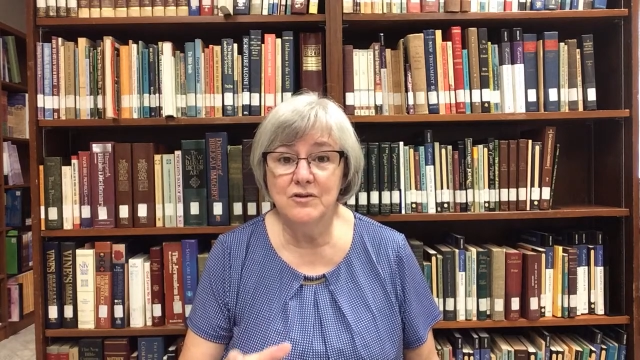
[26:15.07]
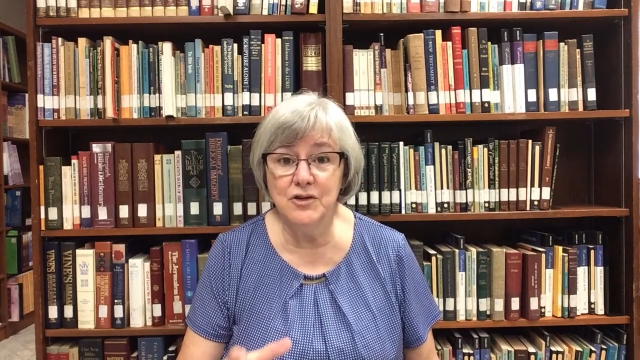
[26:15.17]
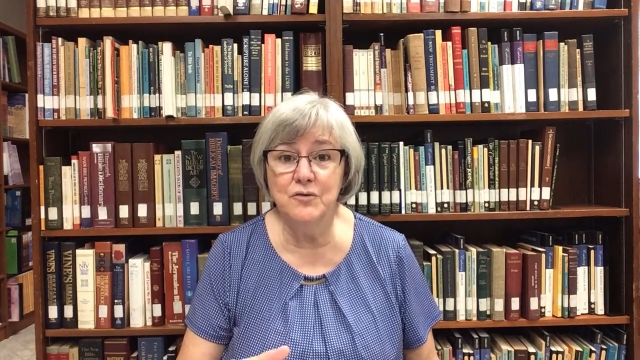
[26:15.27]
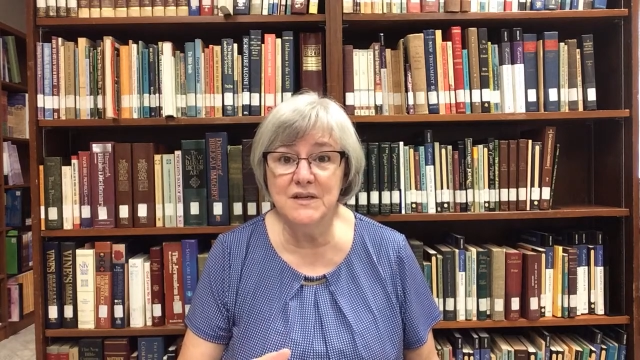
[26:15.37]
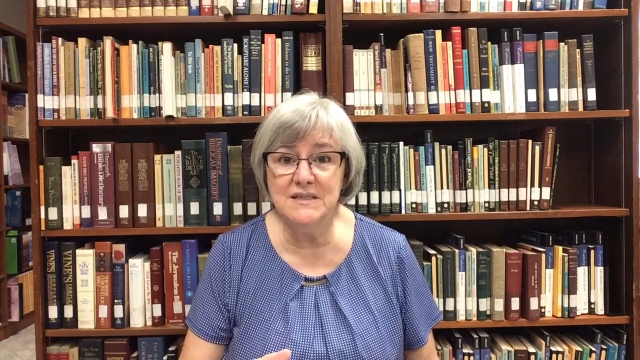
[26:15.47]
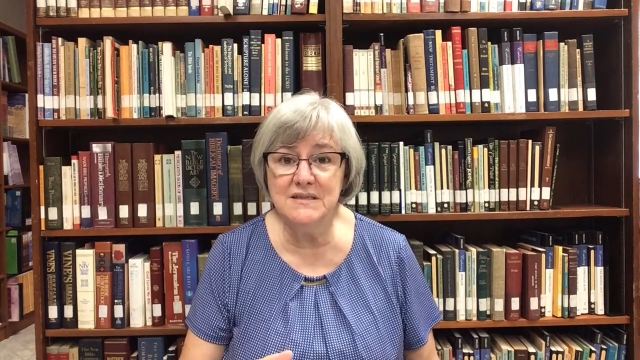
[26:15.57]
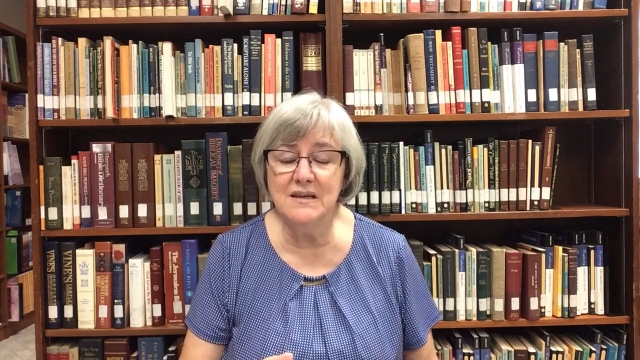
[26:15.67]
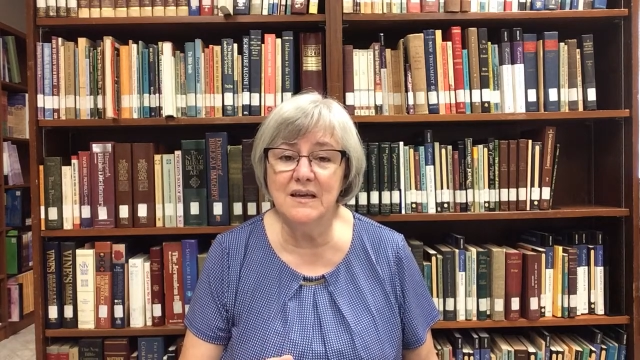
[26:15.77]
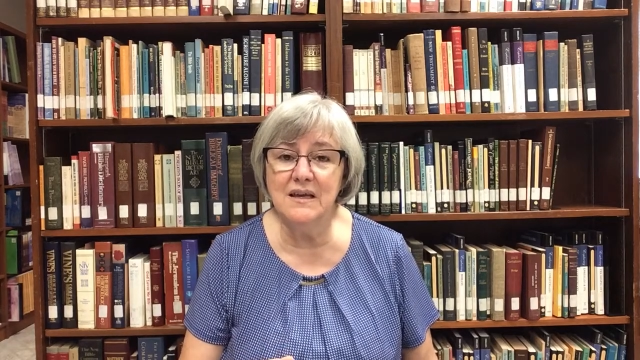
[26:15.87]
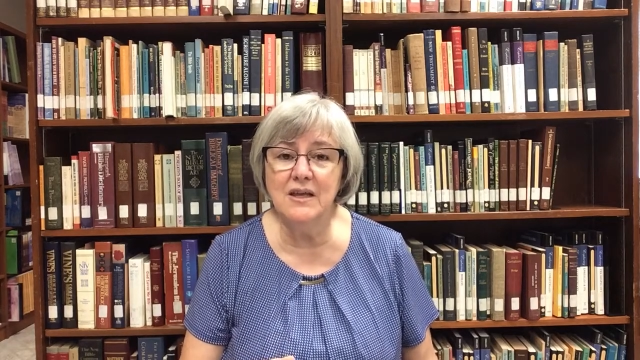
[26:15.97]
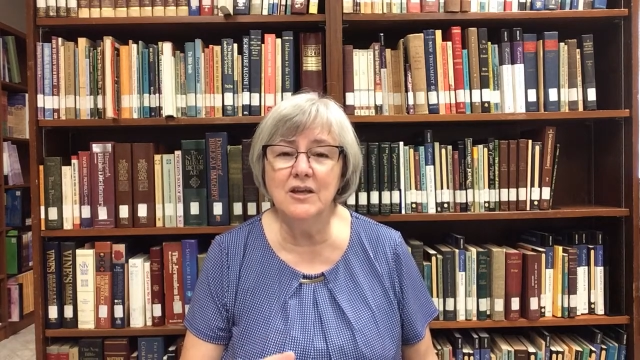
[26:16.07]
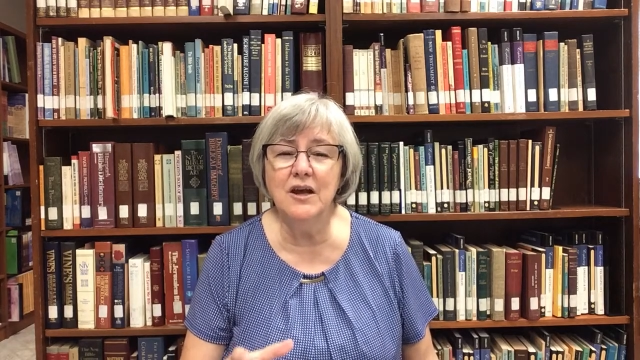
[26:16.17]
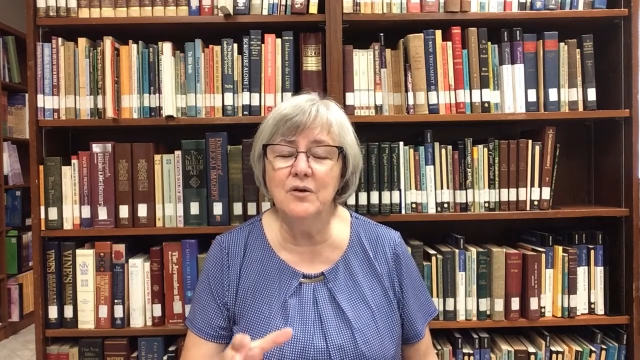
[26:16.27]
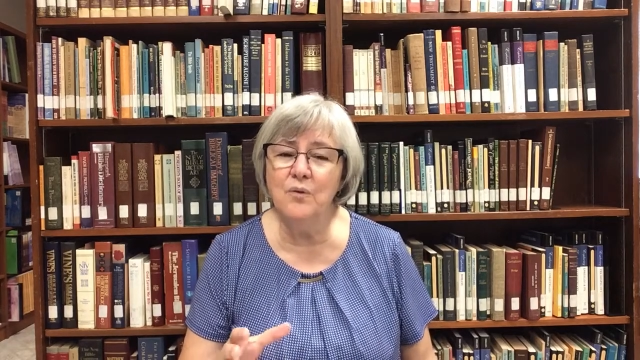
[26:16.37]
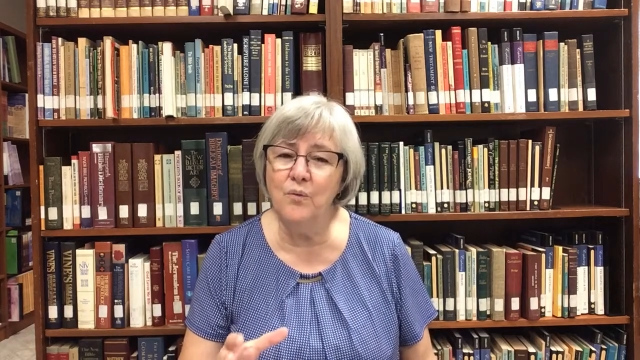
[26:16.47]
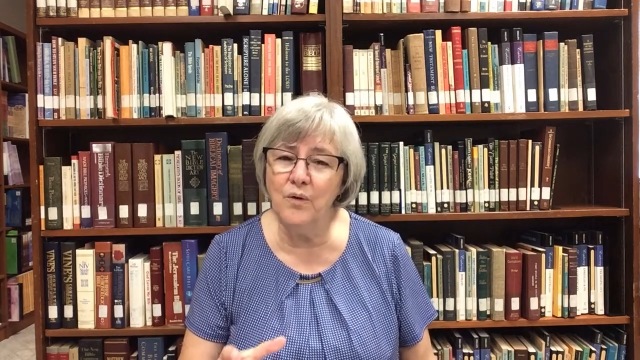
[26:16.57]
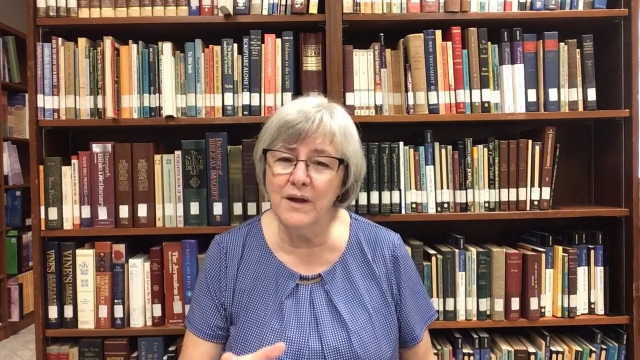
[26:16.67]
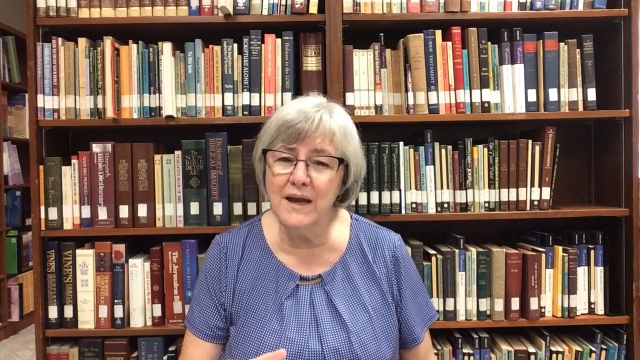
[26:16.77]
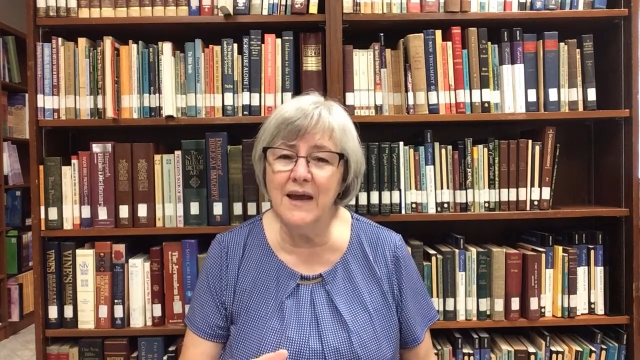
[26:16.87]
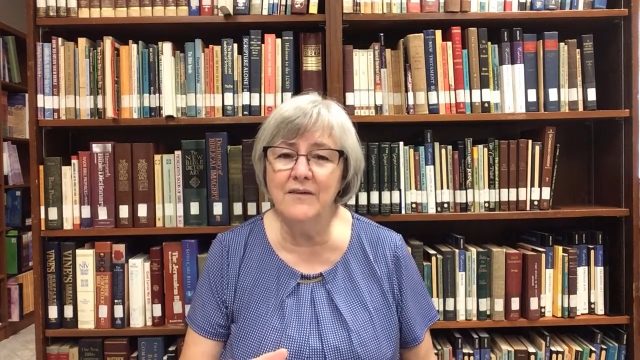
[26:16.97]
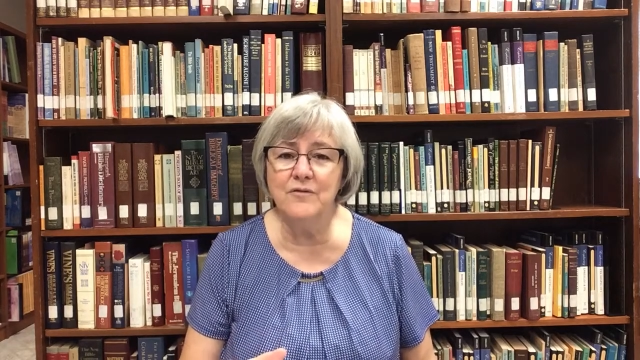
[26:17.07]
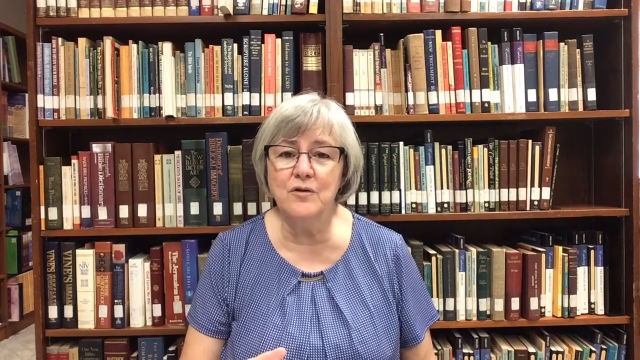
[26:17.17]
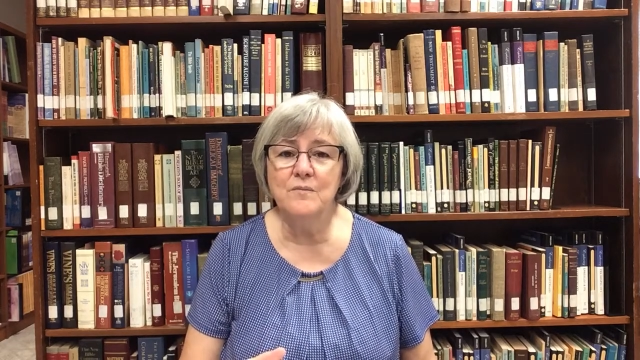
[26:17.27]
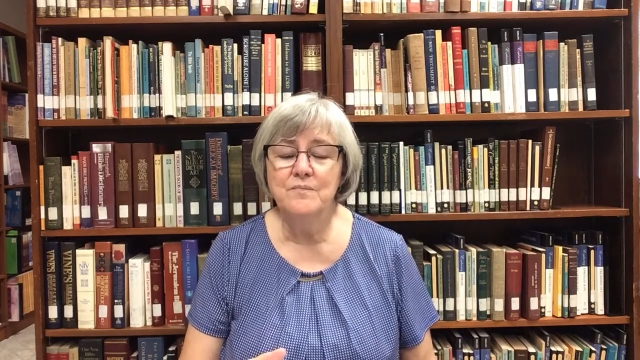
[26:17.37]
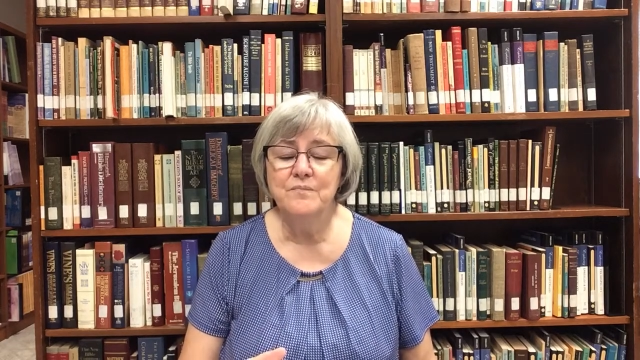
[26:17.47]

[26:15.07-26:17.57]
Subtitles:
do this thing, you know, whatever.